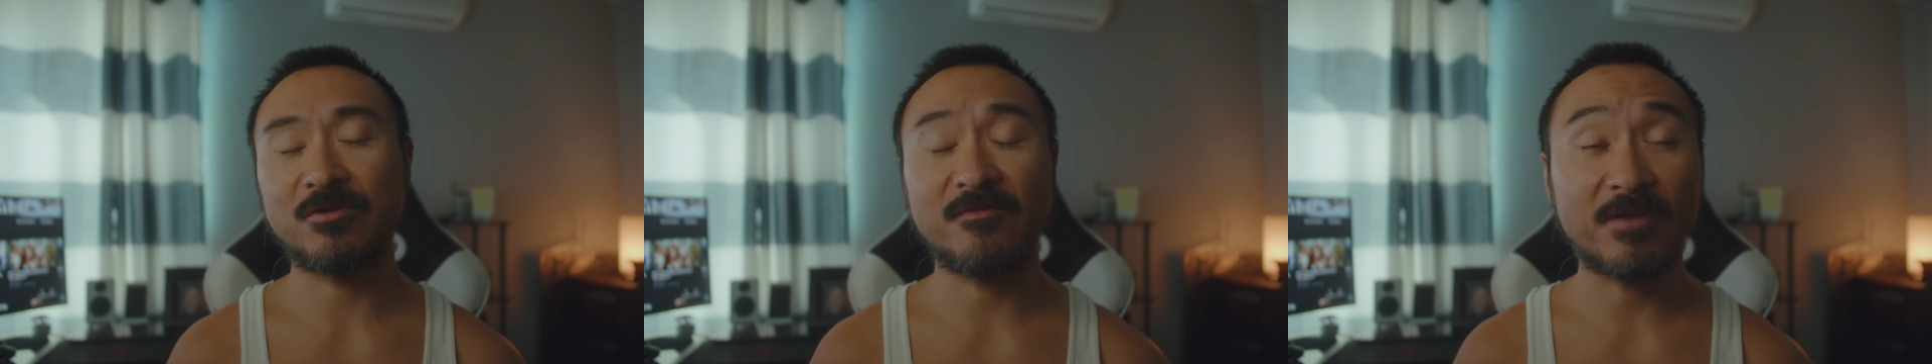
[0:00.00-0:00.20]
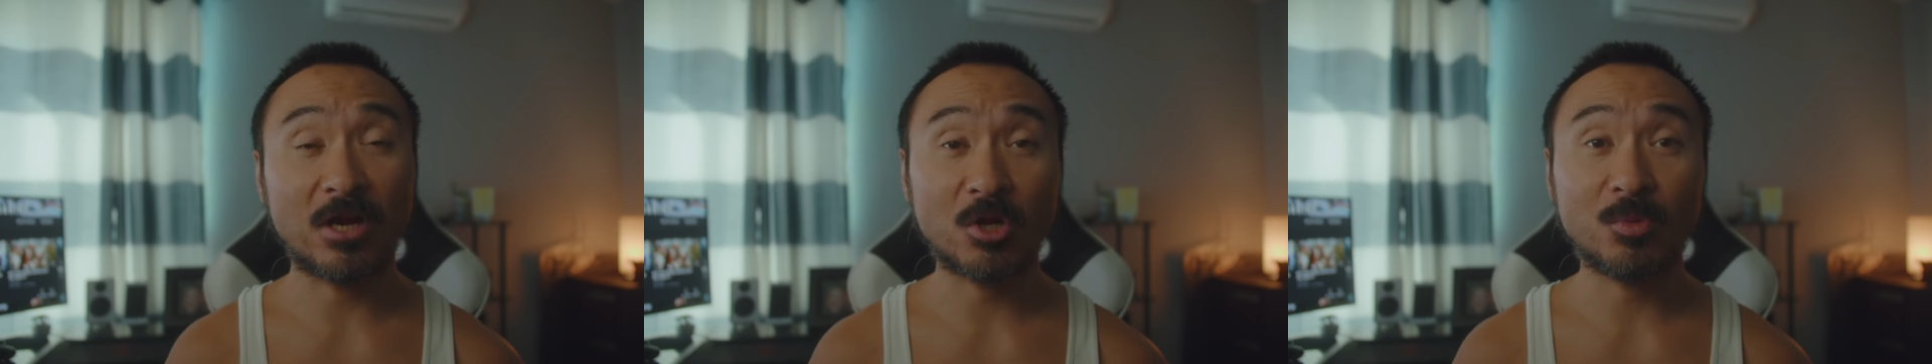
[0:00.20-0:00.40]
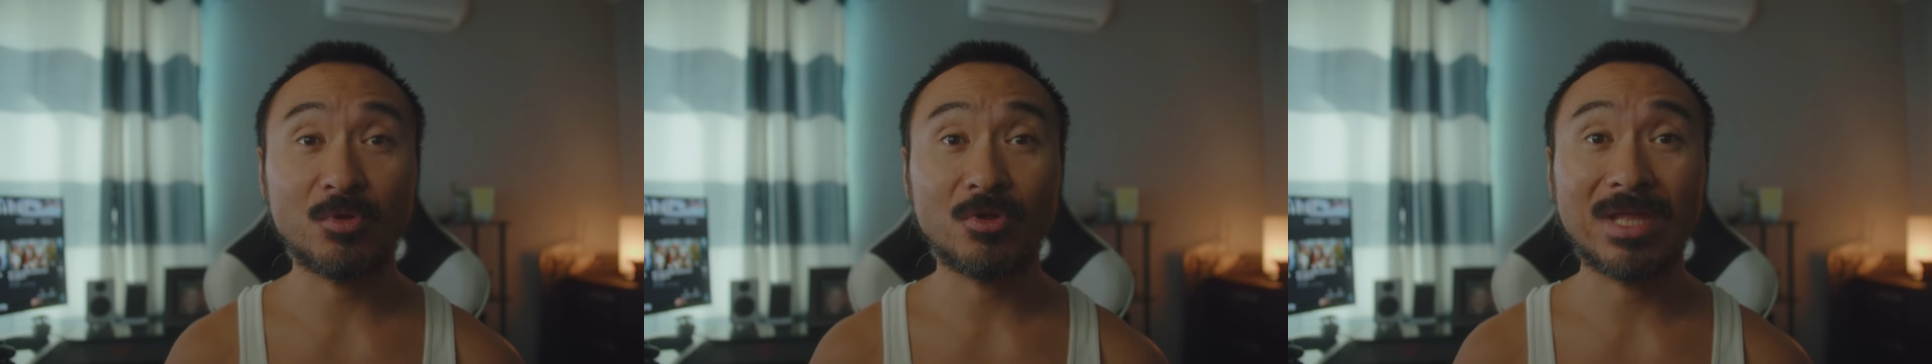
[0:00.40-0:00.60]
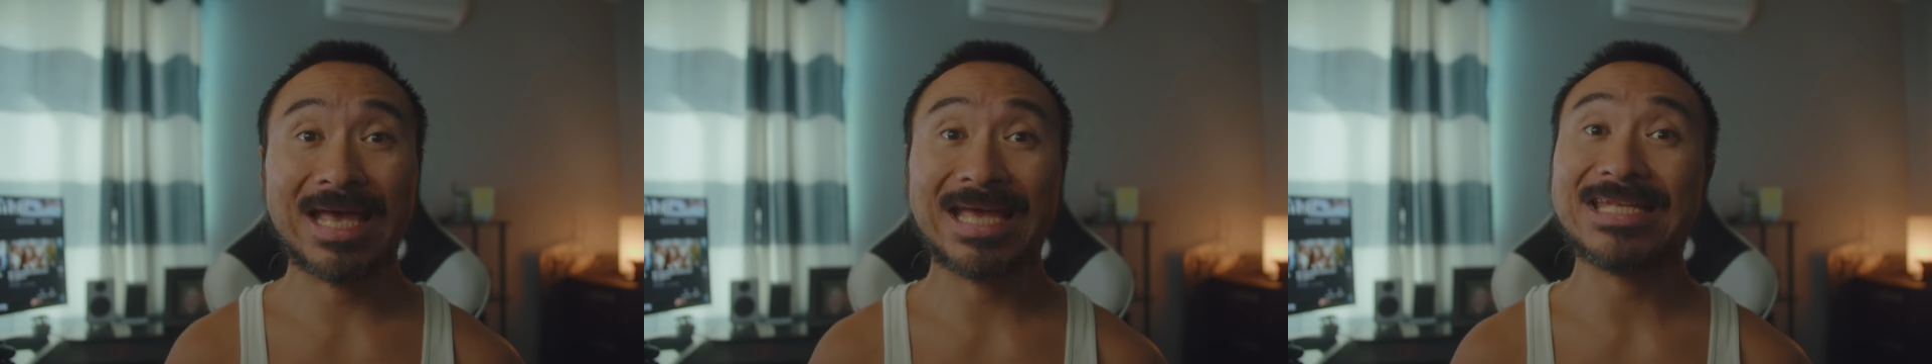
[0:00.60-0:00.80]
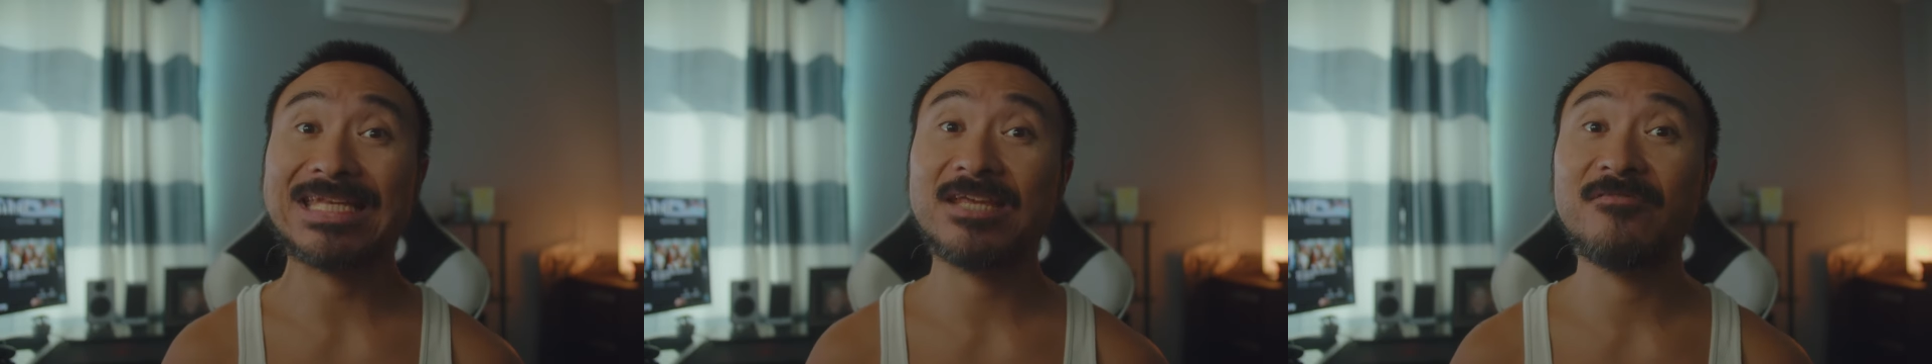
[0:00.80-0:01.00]
Variable
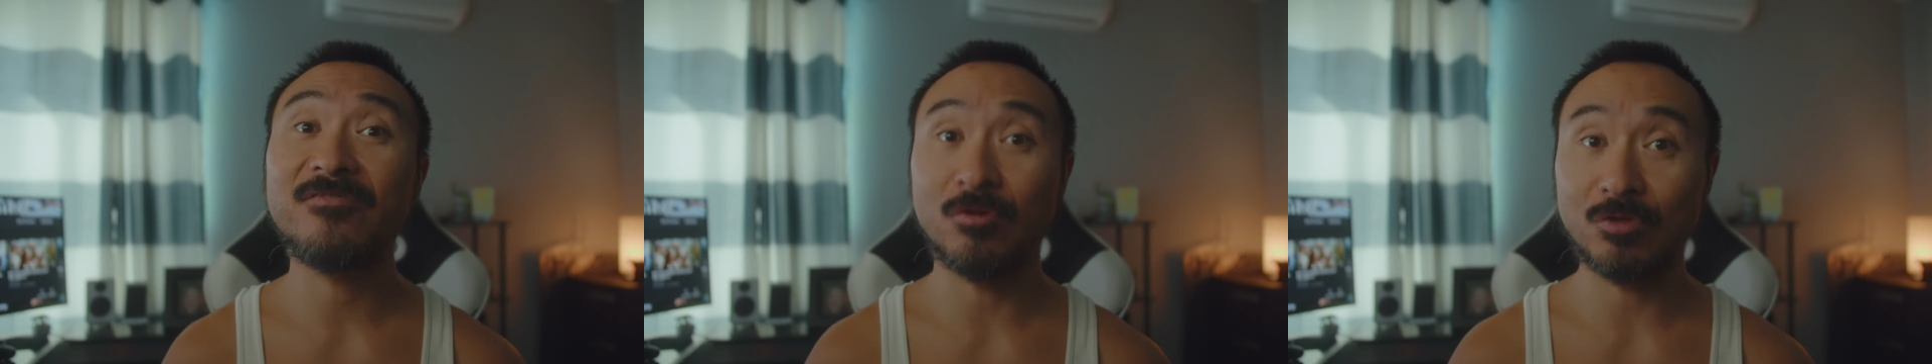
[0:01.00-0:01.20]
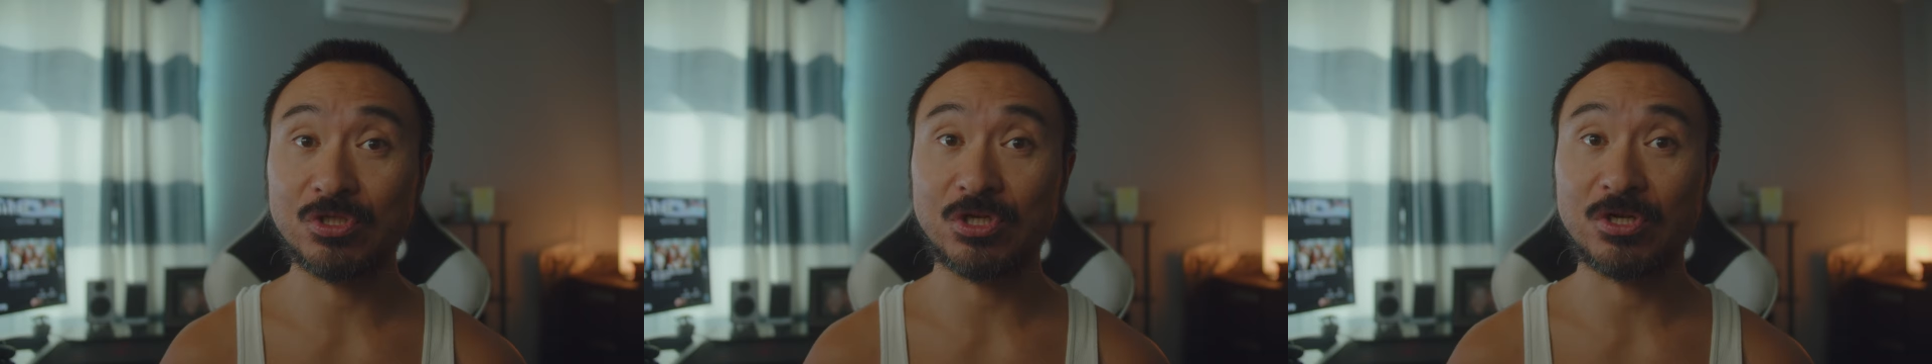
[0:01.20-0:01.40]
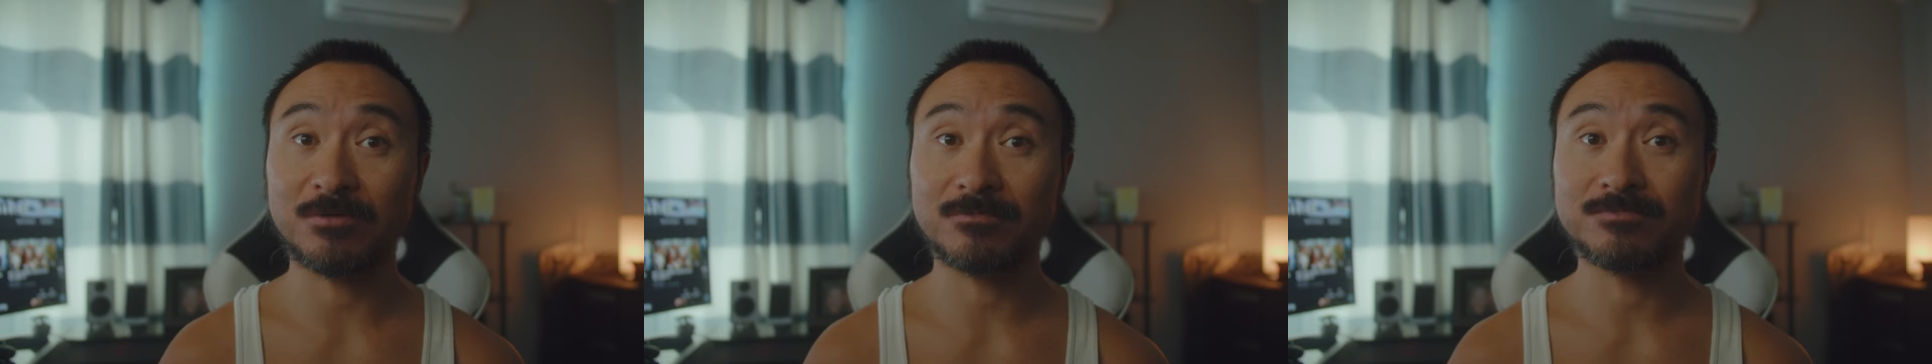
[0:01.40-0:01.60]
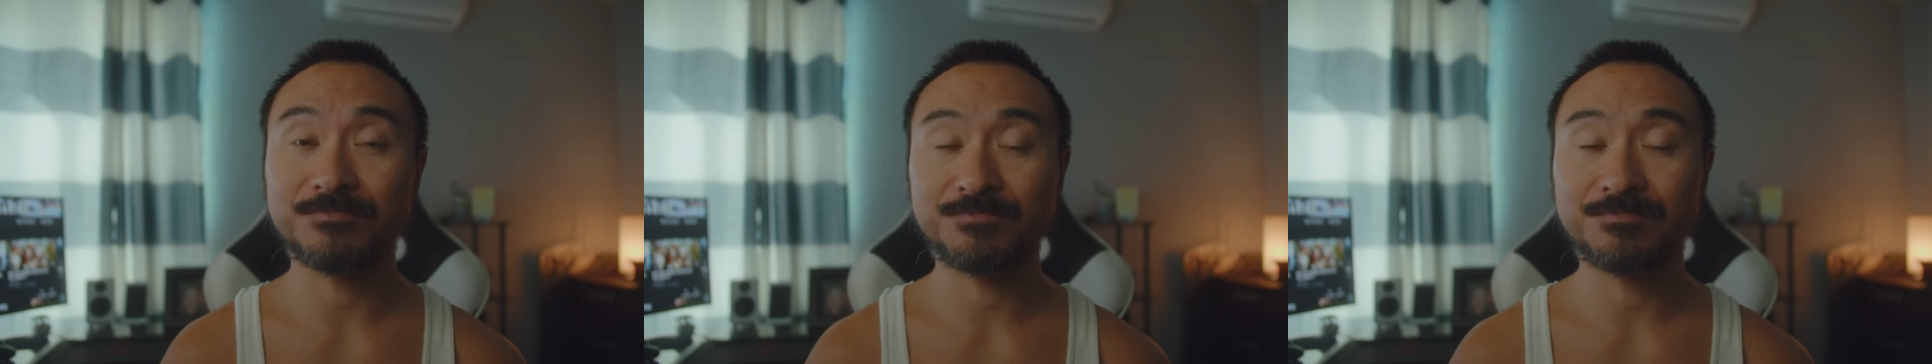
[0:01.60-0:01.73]
N D filter.